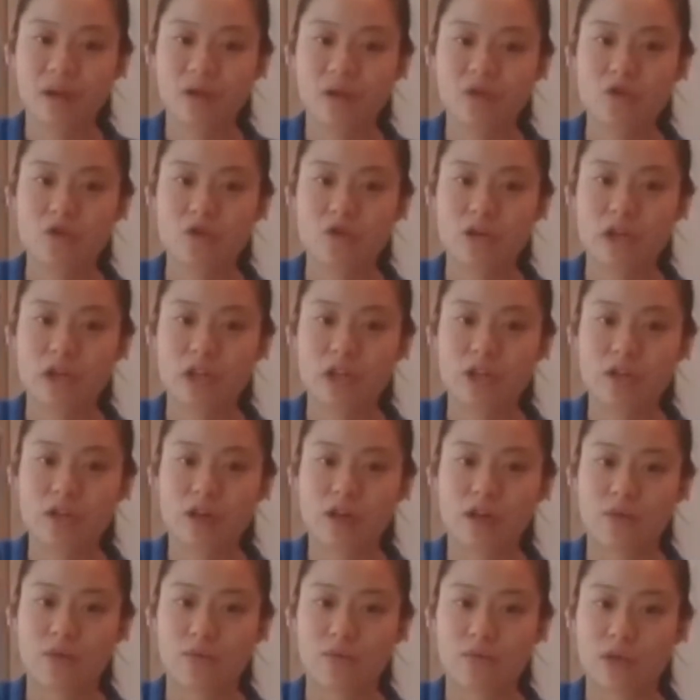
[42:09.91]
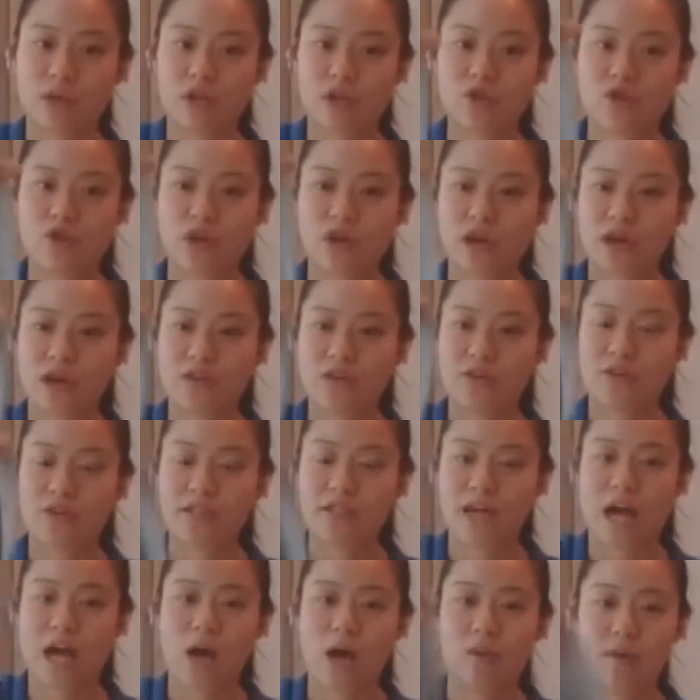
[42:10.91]
you're going to try to rejig the
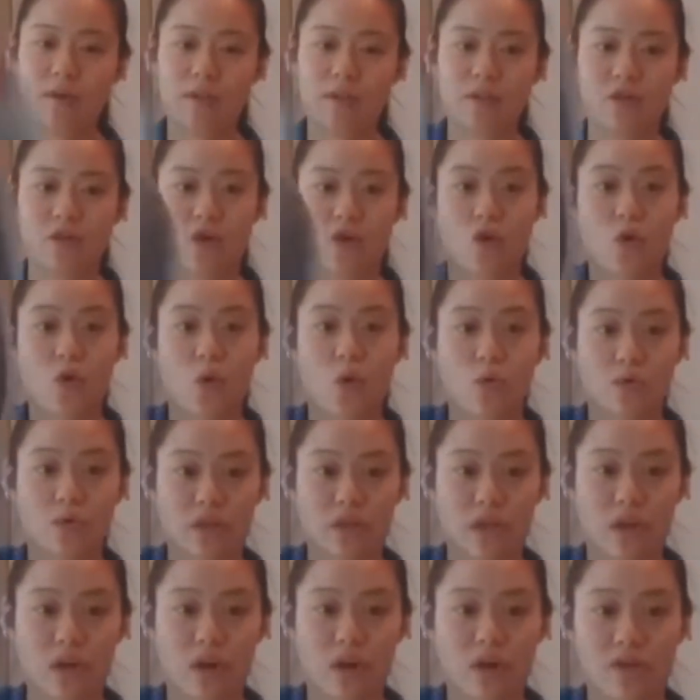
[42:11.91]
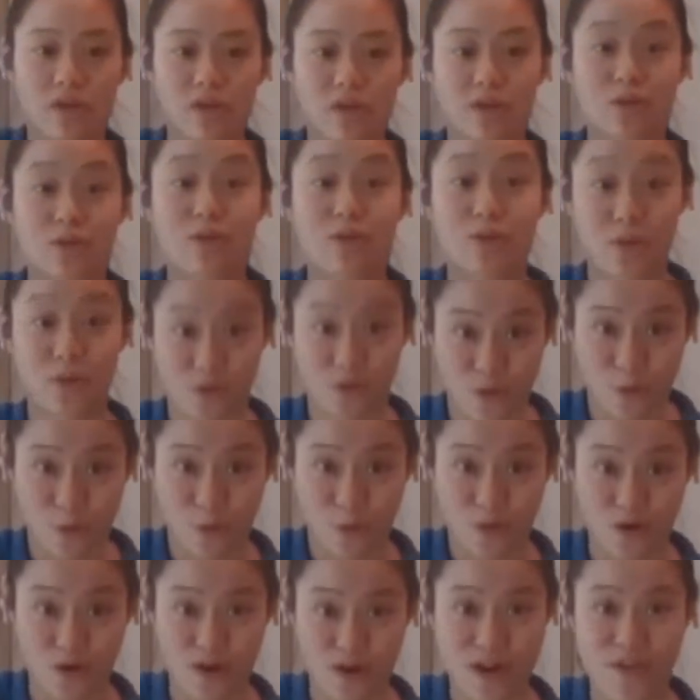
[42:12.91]
towel so you're holding onto the
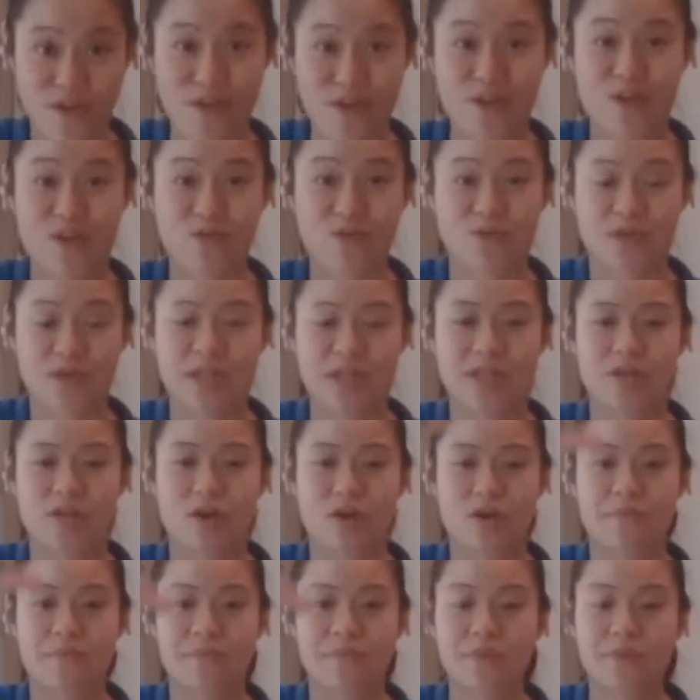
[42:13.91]
corner, and then you restart.